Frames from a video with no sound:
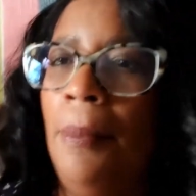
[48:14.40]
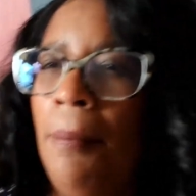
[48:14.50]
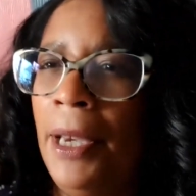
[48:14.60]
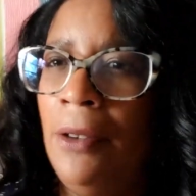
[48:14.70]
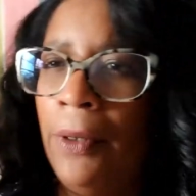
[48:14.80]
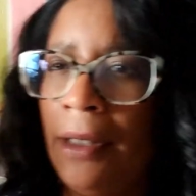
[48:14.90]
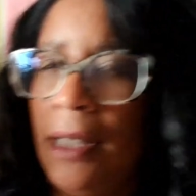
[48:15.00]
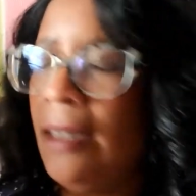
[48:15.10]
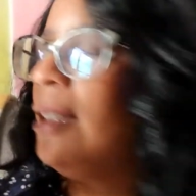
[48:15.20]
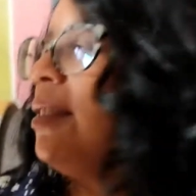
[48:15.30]
but really
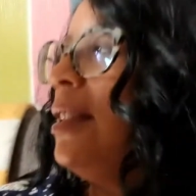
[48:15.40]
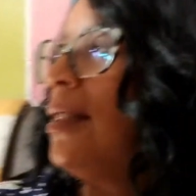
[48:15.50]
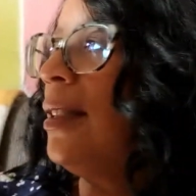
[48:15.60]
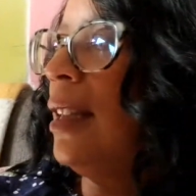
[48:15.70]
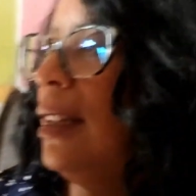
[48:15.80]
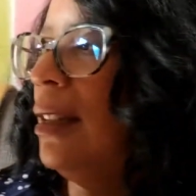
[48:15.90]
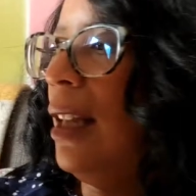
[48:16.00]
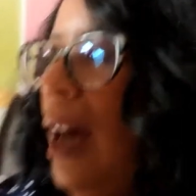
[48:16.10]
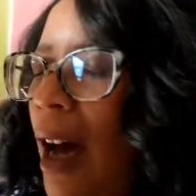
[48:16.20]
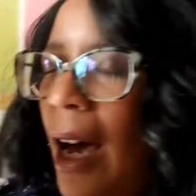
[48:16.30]
the things that
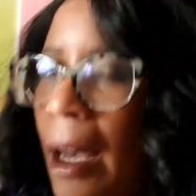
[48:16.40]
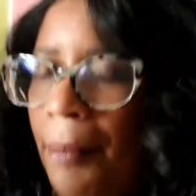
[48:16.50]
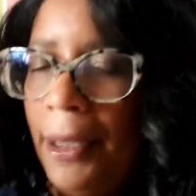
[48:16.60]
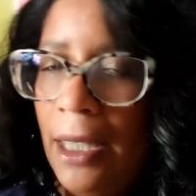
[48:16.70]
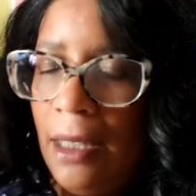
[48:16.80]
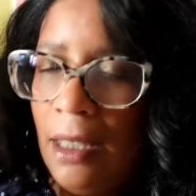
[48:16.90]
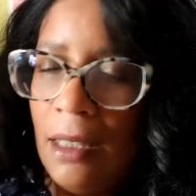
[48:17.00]
happen,